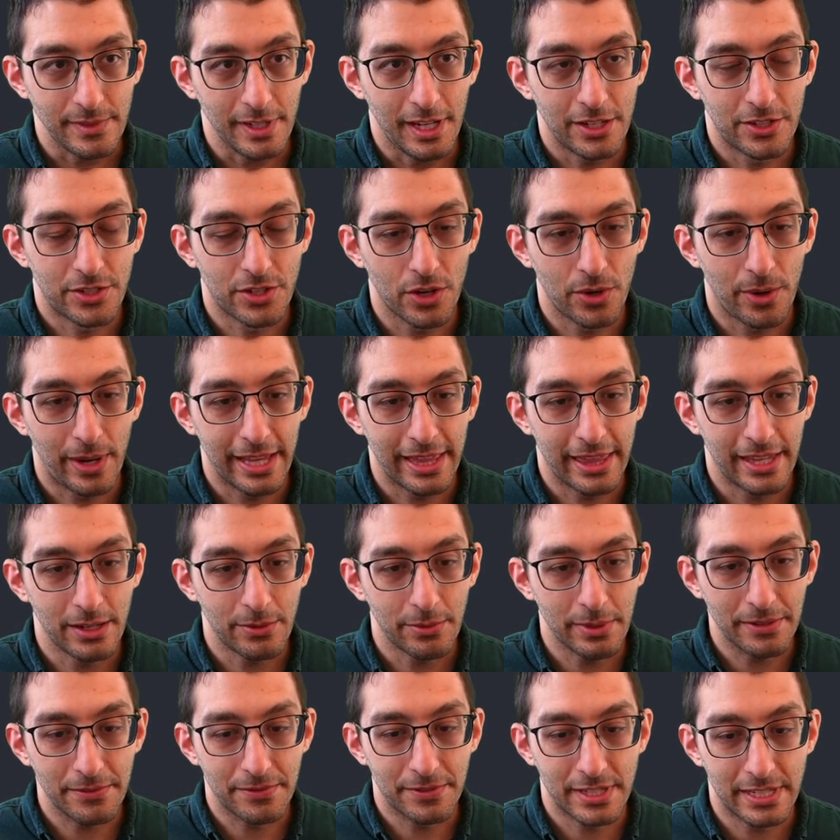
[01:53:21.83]
So I think
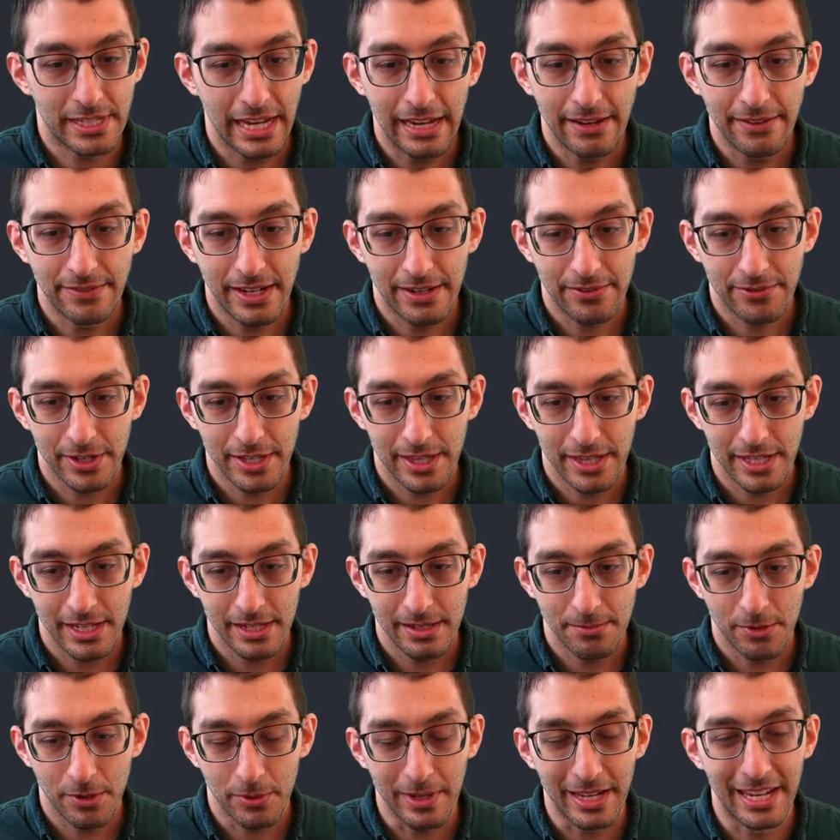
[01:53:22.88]
we've saved everything,
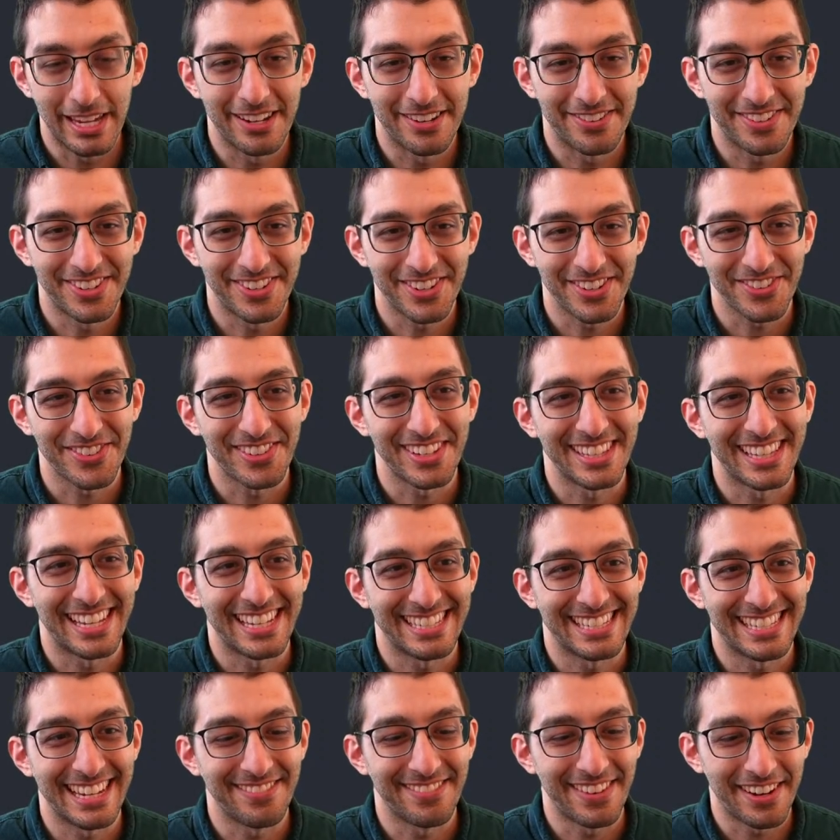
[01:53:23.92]
but well, not
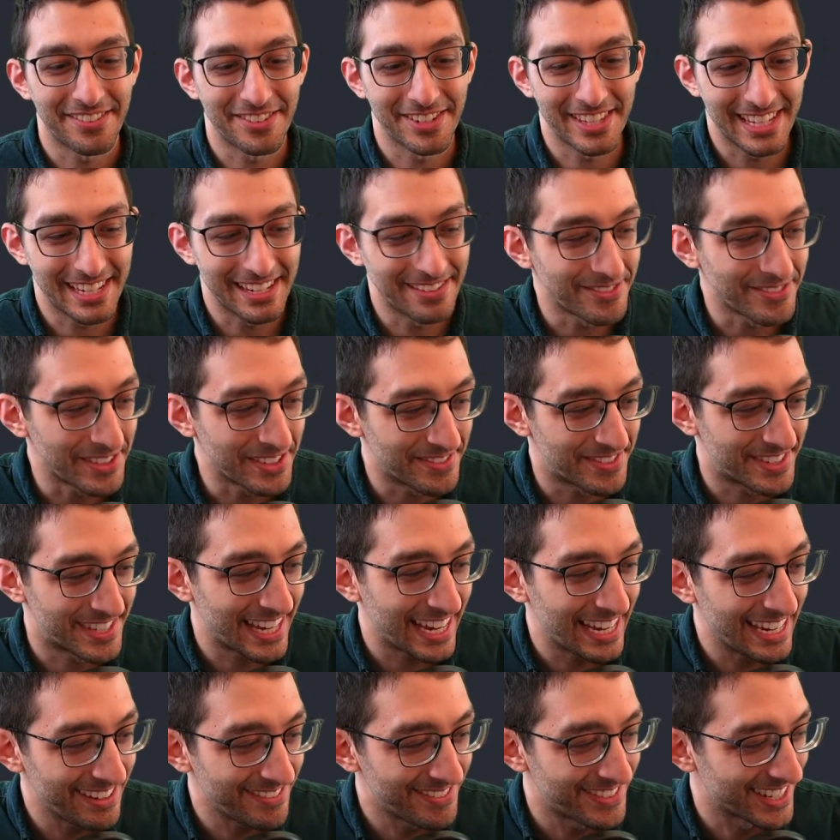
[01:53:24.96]
saved everything. We've
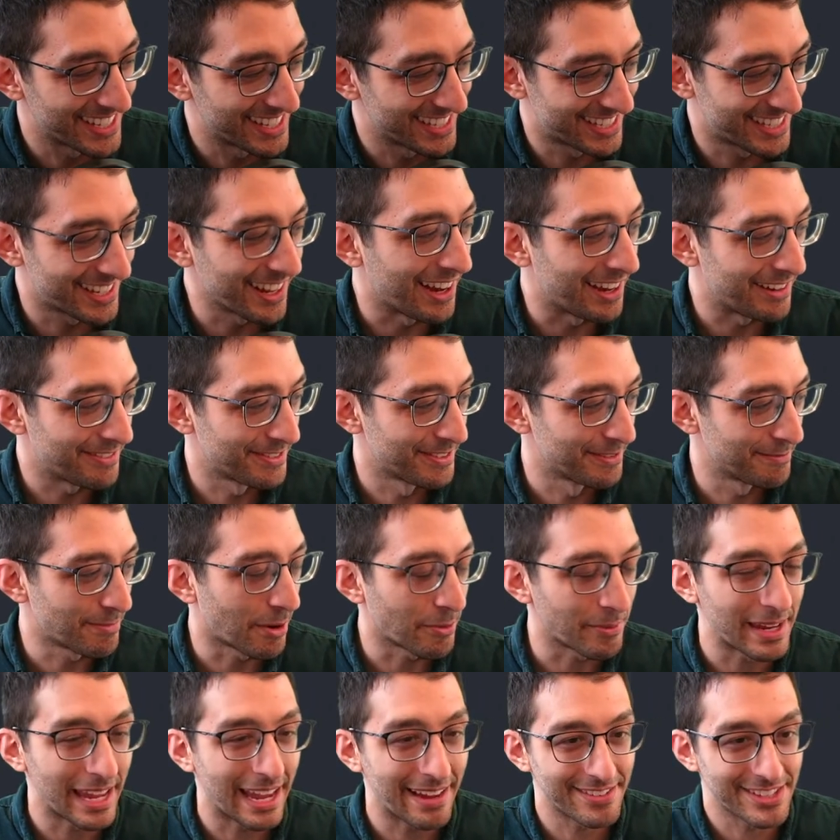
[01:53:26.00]
saved stuff, but
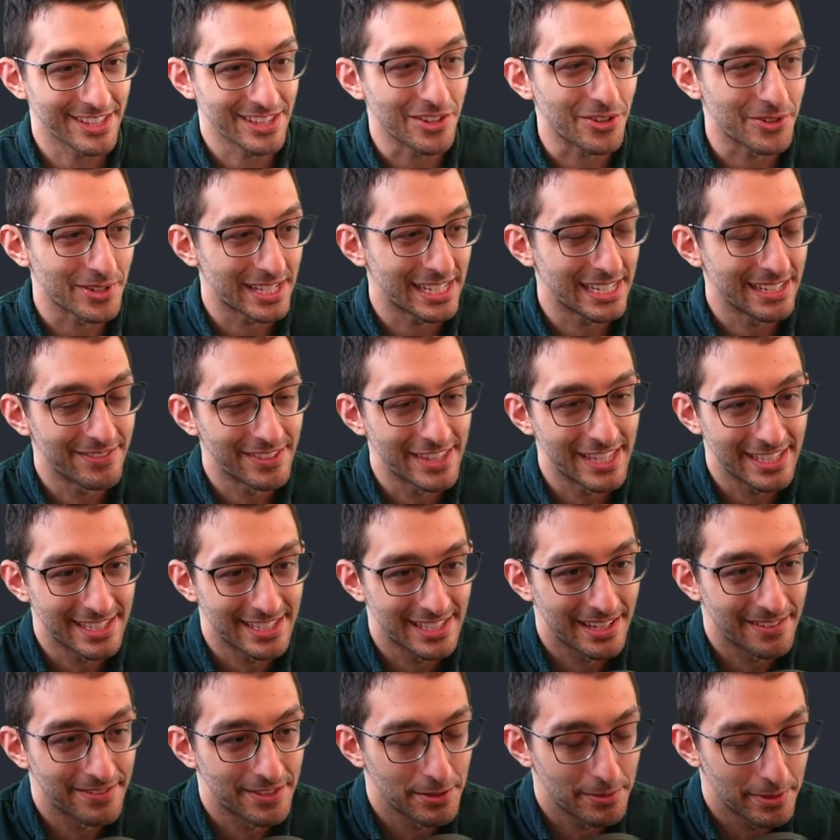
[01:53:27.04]
we haven't loaded even the
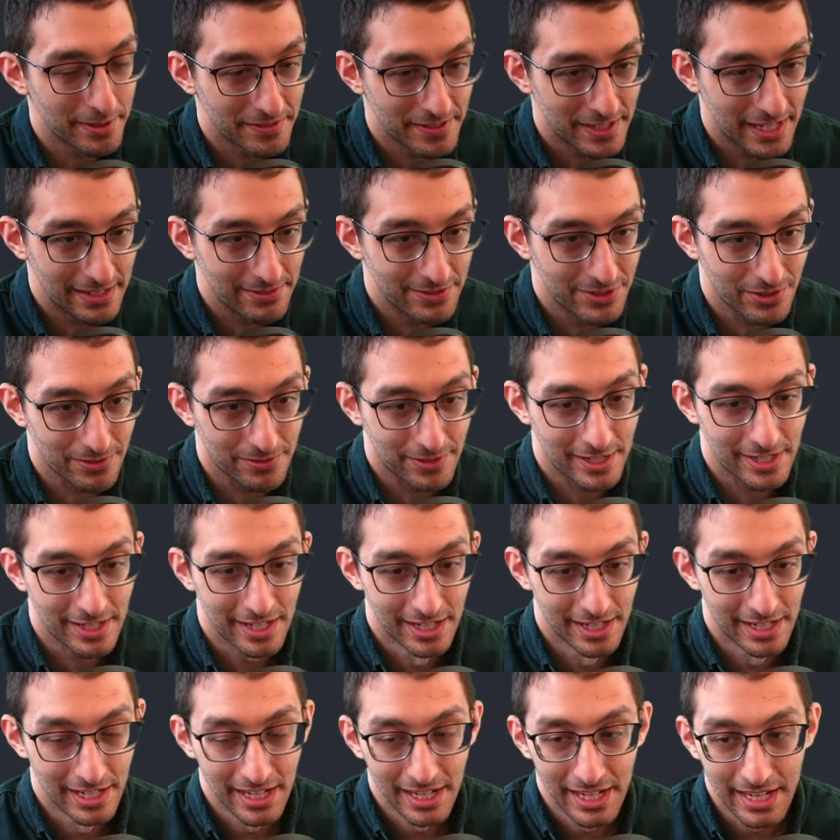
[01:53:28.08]
stuff that we've saved so far.
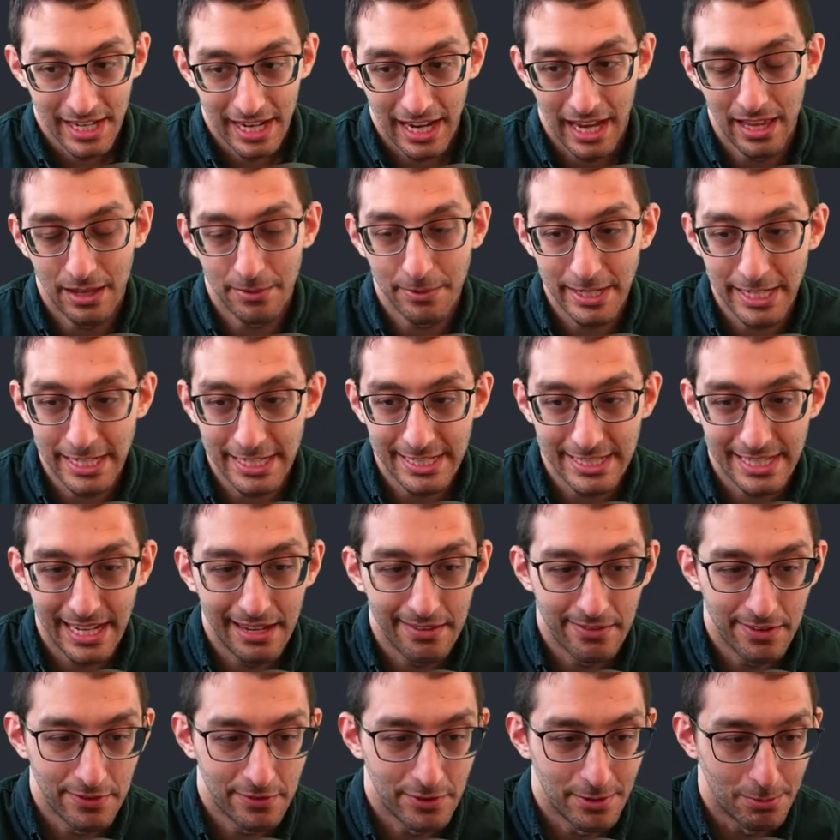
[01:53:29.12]
And then we need to save
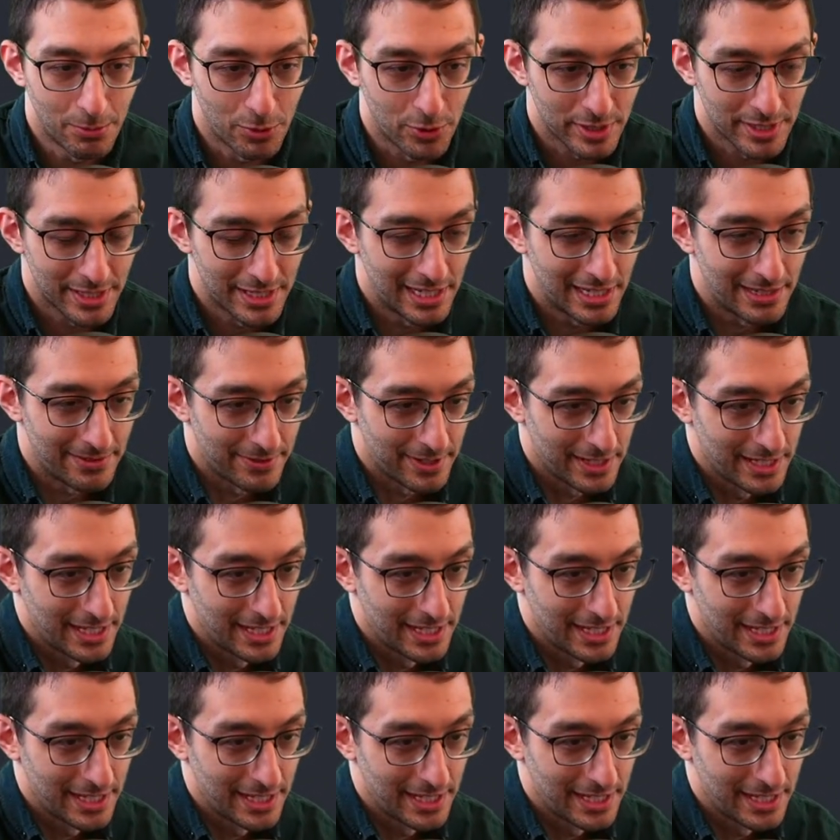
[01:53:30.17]
even more stuff.